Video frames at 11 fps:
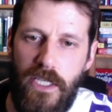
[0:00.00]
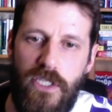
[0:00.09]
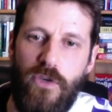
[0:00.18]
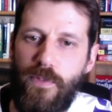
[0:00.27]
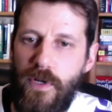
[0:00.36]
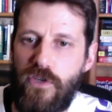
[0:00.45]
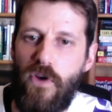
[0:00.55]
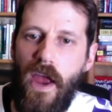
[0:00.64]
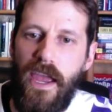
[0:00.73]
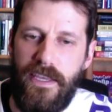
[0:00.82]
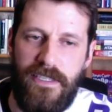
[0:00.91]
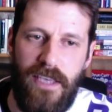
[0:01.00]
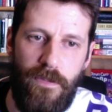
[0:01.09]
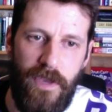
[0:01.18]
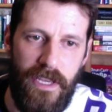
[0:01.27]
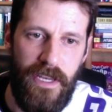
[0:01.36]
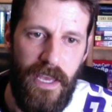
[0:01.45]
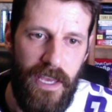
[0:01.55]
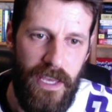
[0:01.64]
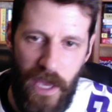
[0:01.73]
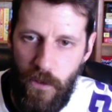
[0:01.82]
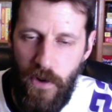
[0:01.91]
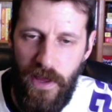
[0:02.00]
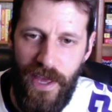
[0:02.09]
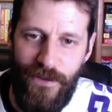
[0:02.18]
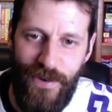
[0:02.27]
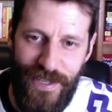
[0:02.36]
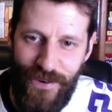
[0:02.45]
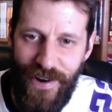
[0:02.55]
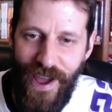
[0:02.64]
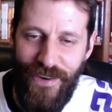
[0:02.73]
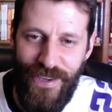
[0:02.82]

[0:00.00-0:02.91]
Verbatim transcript: to portray something, like when, like when he's going out.